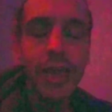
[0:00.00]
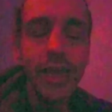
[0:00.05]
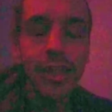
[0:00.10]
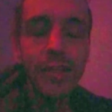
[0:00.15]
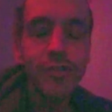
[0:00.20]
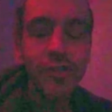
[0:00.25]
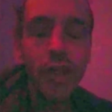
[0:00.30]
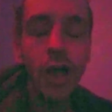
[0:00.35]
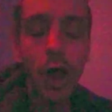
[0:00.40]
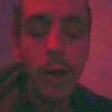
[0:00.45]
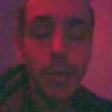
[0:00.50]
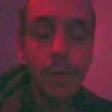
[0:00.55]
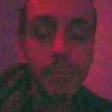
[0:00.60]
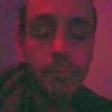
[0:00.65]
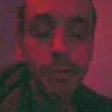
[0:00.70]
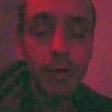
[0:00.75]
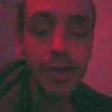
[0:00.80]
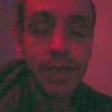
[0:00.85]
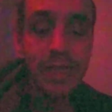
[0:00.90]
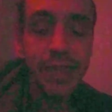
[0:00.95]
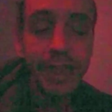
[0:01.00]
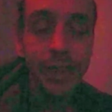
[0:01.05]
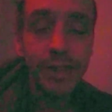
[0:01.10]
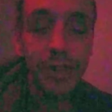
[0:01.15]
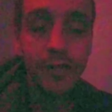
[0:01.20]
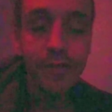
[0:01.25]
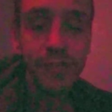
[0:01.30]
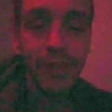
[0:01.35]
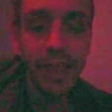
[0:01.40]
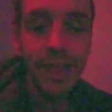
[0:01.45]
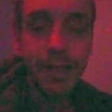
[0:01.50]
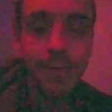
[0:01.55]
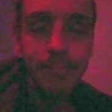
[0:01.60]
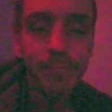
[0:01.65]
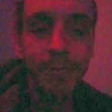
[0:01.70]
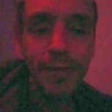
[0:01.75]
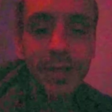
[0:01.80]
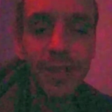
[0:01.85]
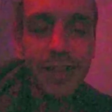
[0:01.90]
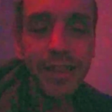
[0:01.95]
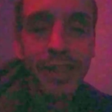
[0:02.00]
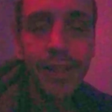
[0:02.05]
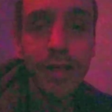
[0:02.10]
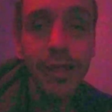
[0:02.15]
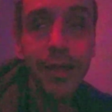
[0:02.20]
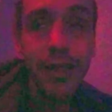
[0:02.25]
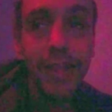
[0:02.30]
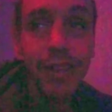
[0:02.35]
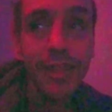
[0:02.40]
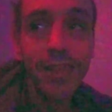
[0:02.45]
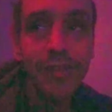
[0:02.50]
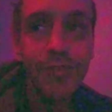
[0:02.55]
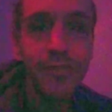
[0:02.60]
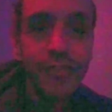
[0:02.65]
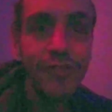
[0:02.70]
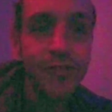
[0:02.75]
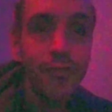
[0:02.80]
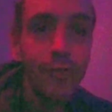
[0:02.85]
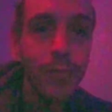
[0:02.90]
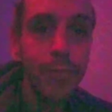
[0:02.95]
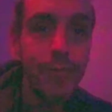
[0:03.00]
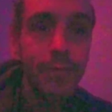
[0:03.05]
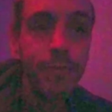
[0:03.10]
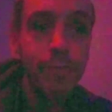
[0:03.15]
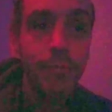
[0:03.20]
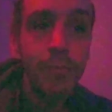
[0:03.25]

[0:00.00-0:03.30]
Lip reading: There's a comic book, and then there's, like, there's this group of